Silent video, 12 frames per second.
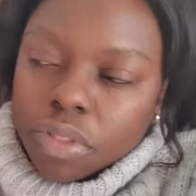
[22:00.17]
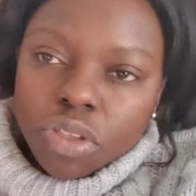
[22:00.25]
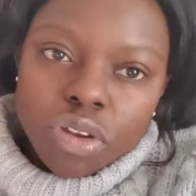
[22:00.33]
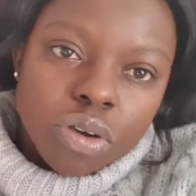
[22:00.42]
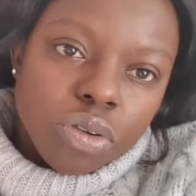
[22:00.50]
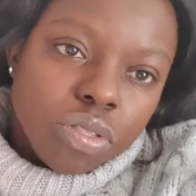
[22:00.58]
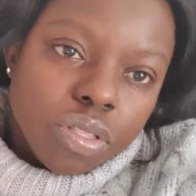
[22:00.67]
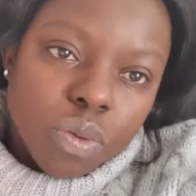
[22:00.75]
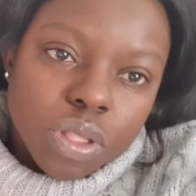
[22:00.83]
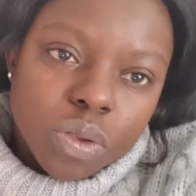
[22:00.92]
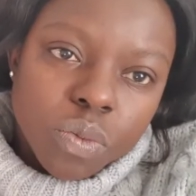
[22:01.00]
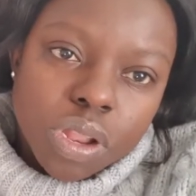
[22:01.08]
You know, there
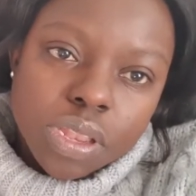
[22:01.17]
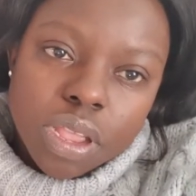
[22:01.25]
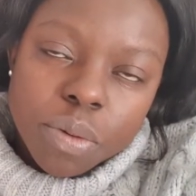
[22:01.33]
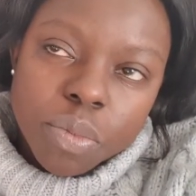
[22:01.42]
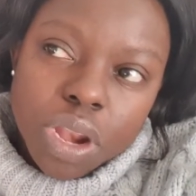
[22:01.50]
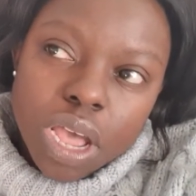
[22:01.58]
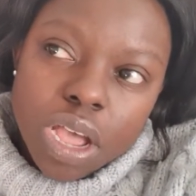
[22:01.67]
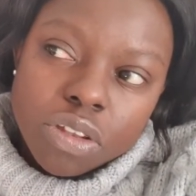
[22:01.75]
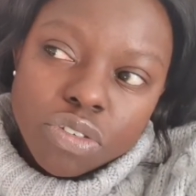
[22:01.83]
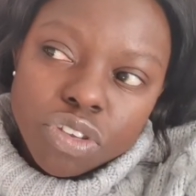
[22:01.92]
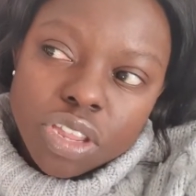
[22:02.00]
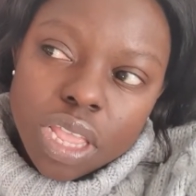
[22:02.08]
was a one time when I had
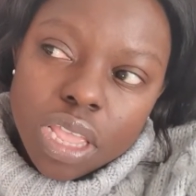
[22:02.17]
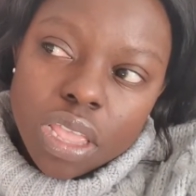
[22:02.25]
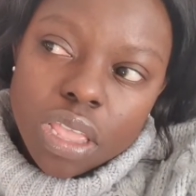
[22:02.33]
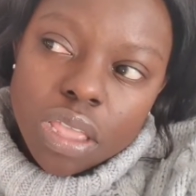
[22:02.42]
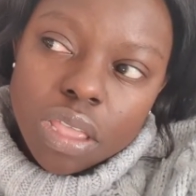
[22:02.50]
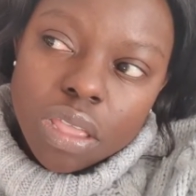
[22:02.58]
to take